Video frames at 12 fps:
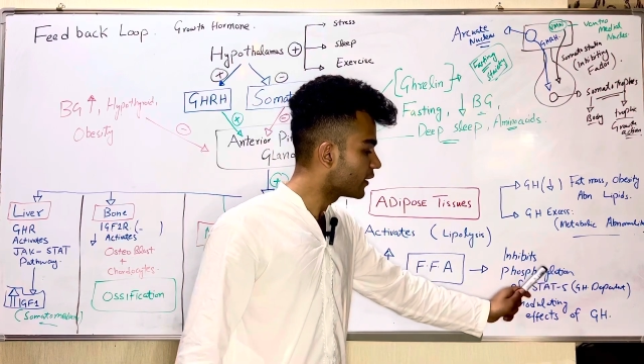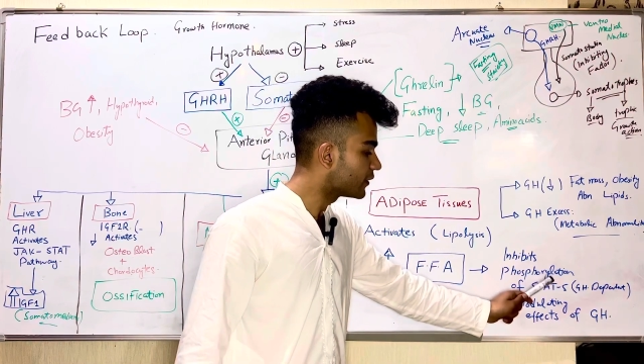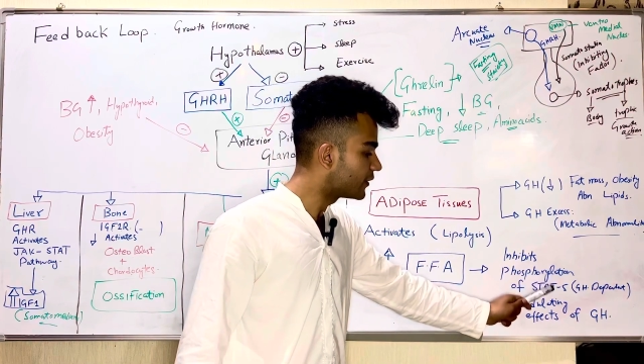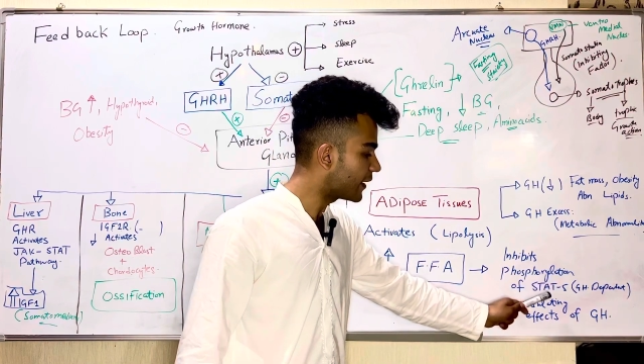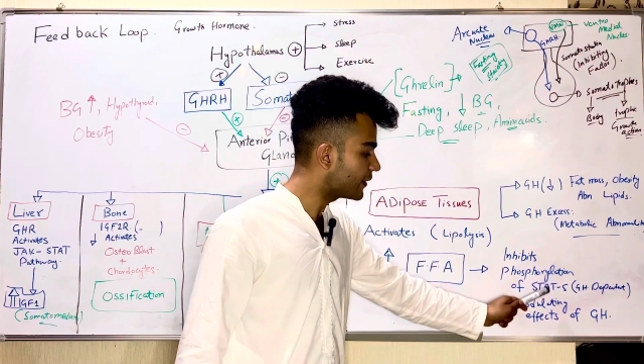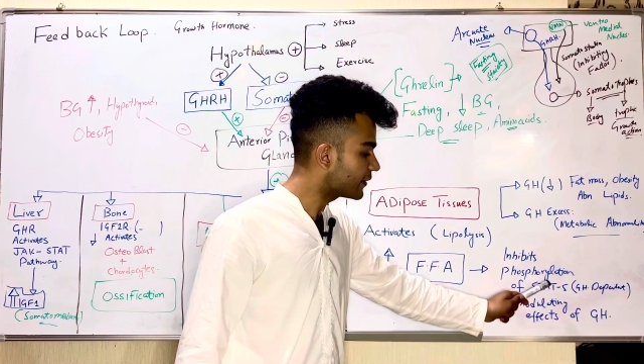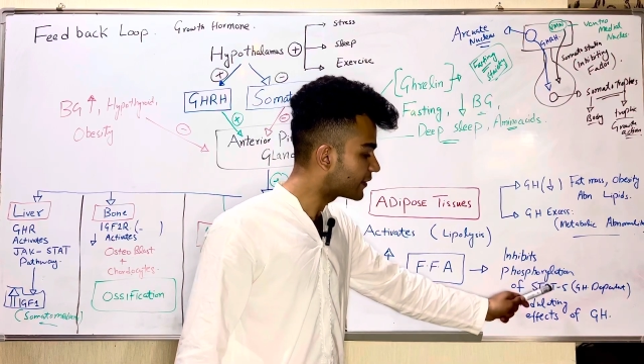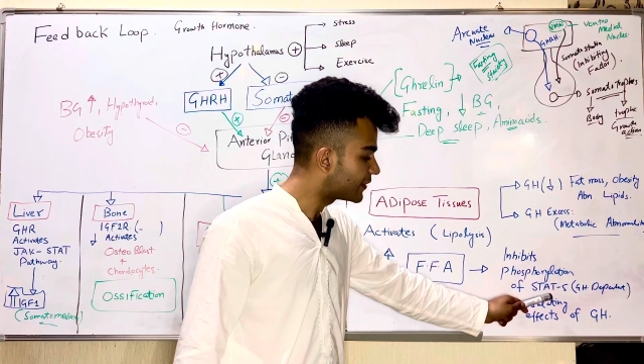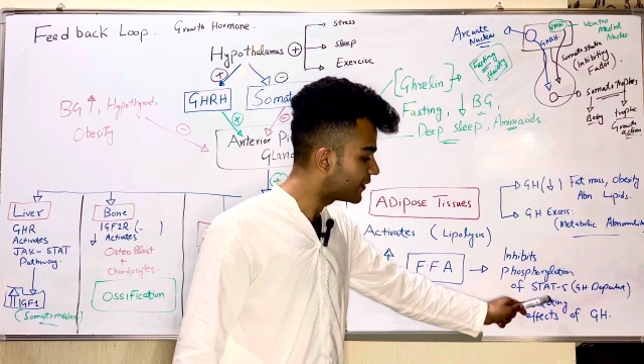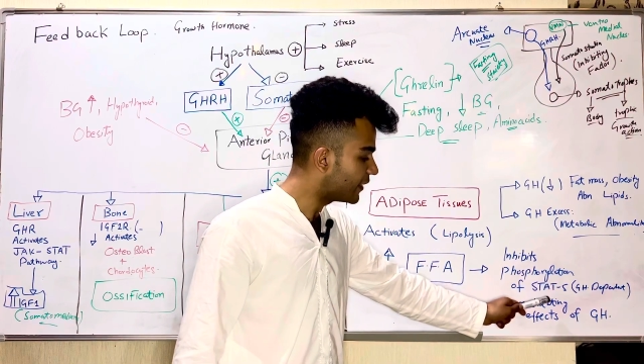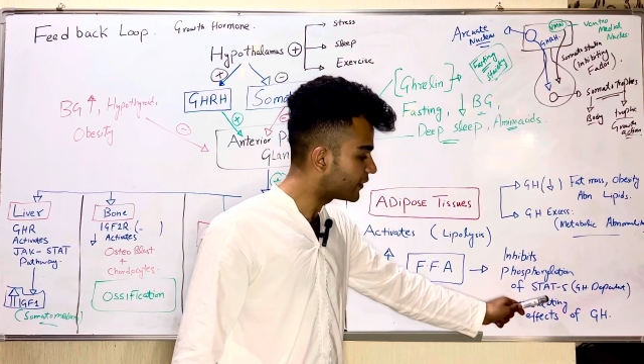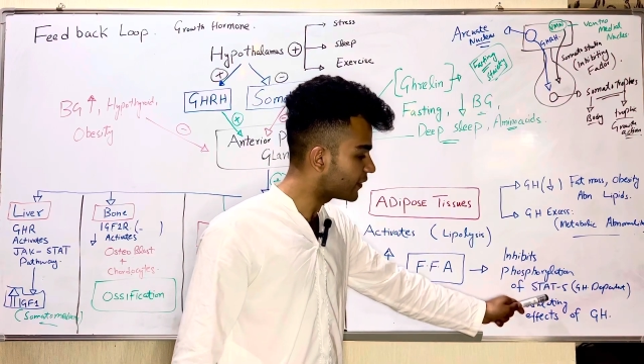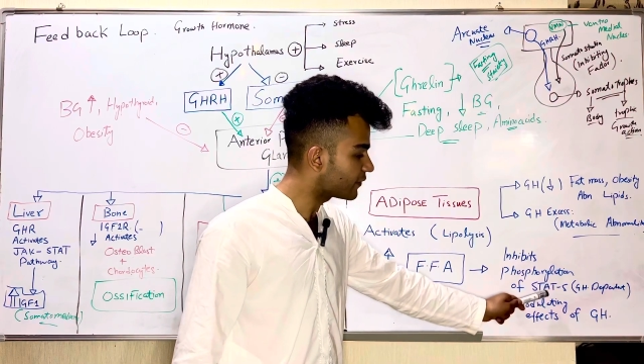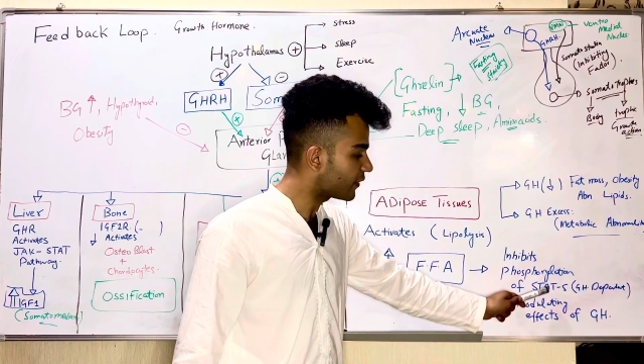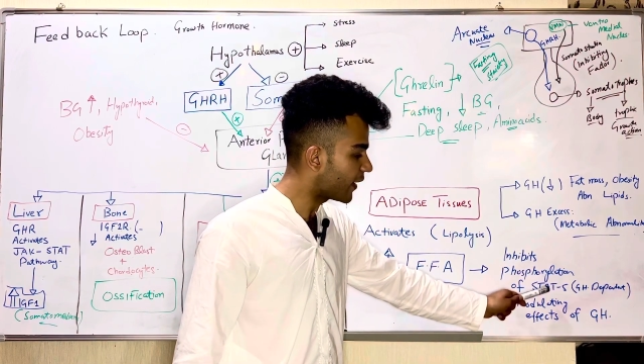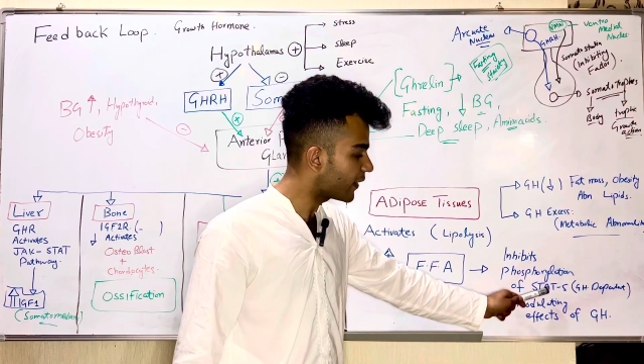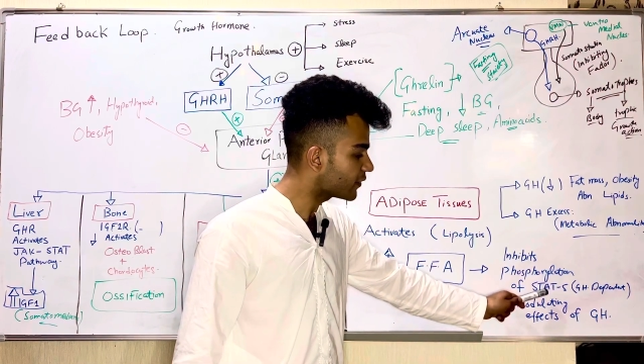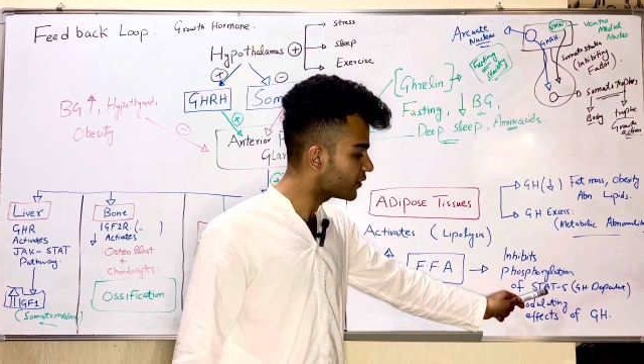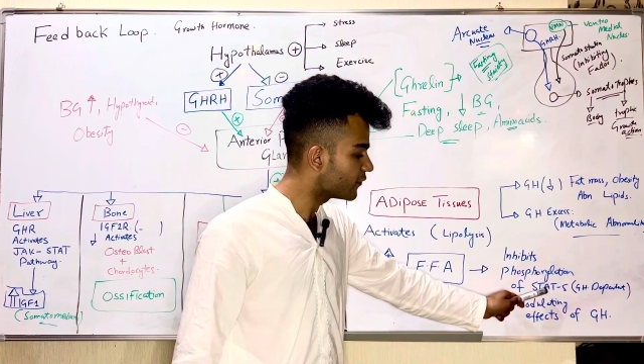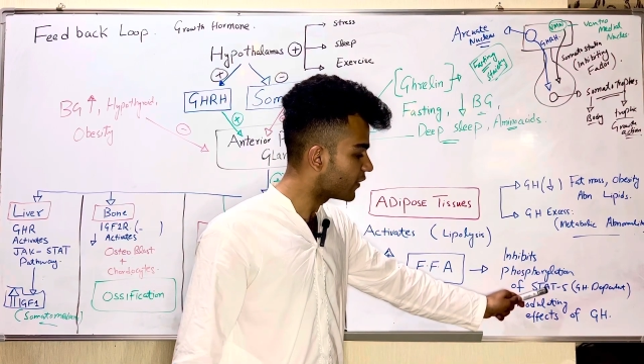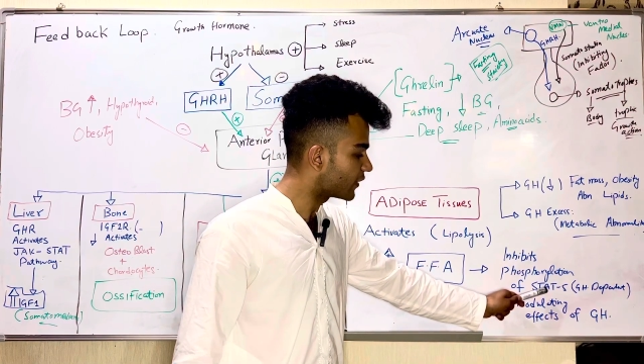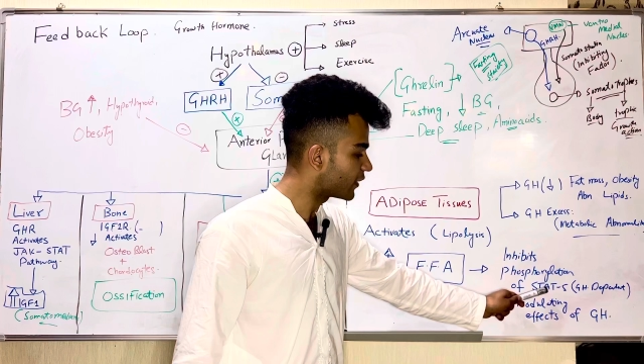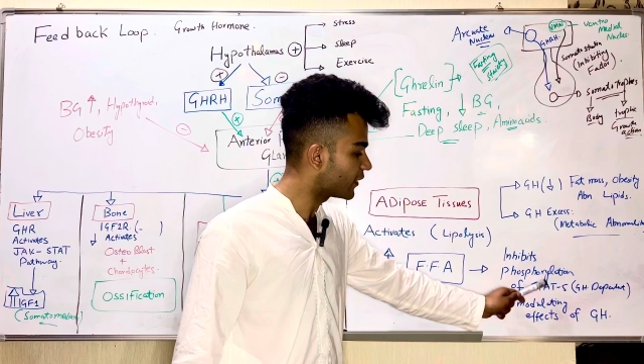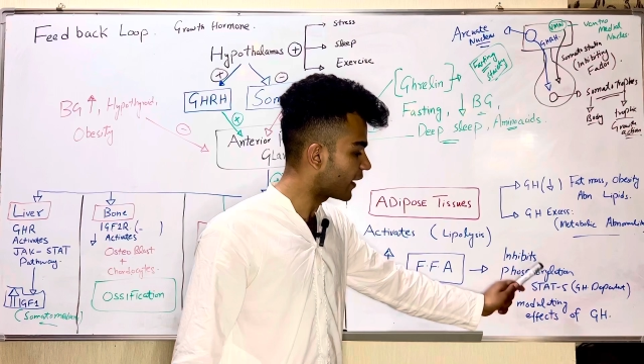then it is
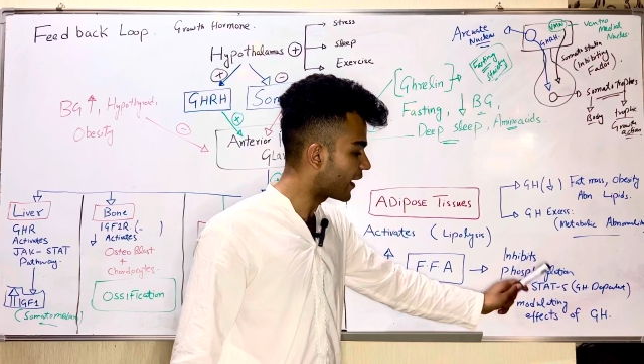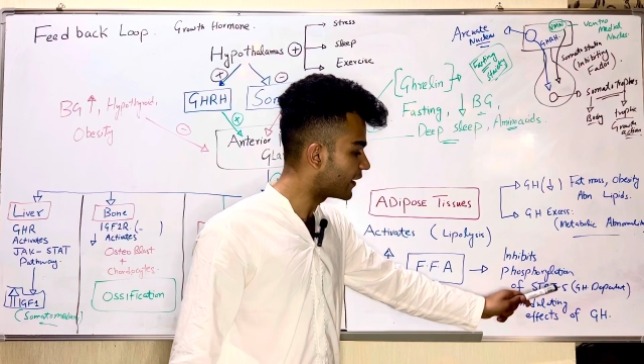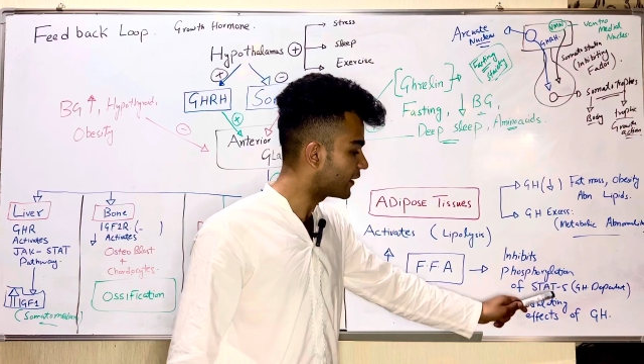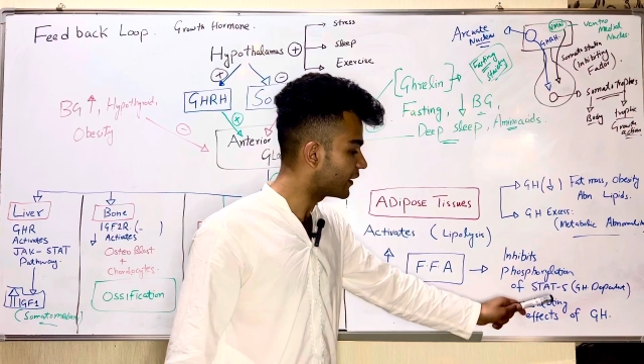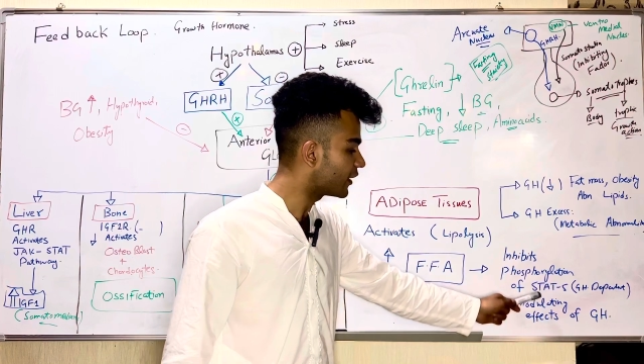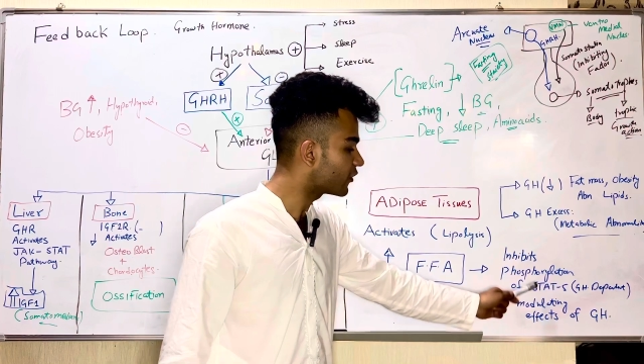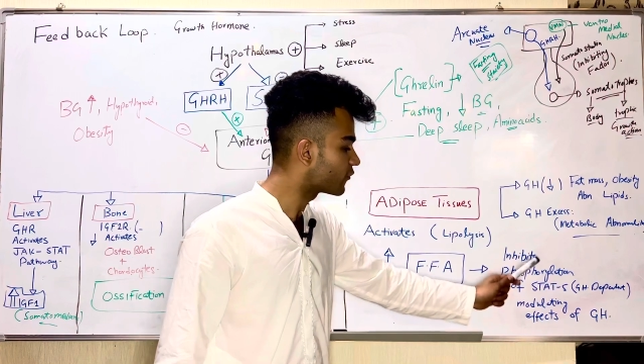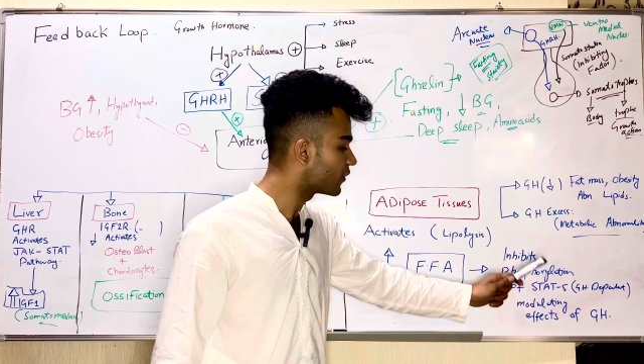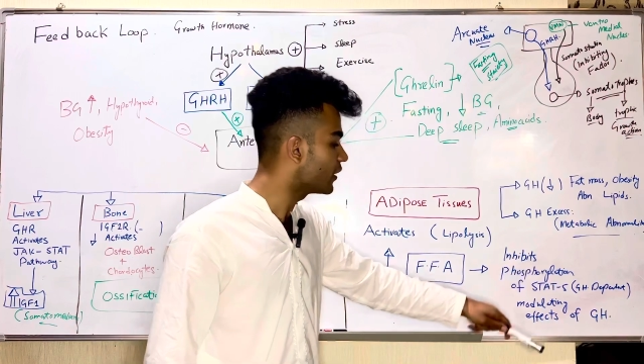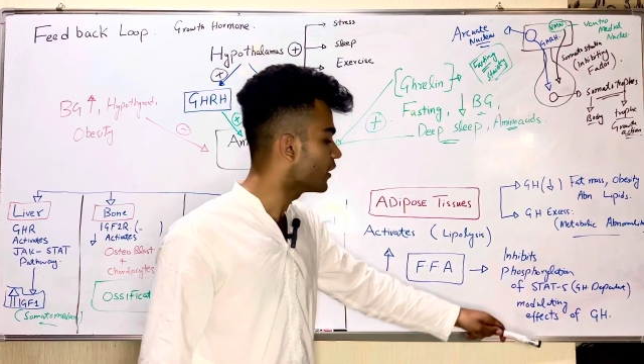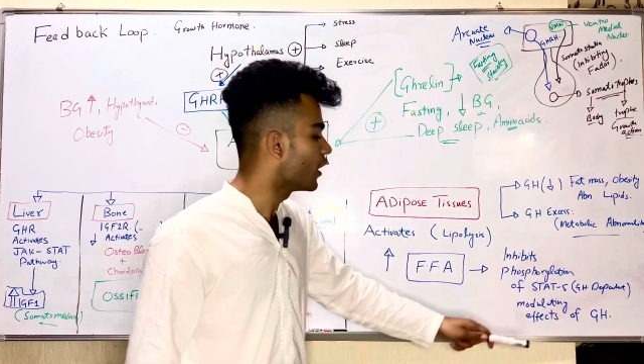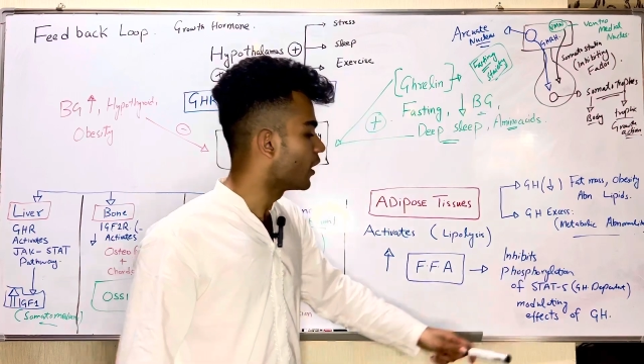activated and it will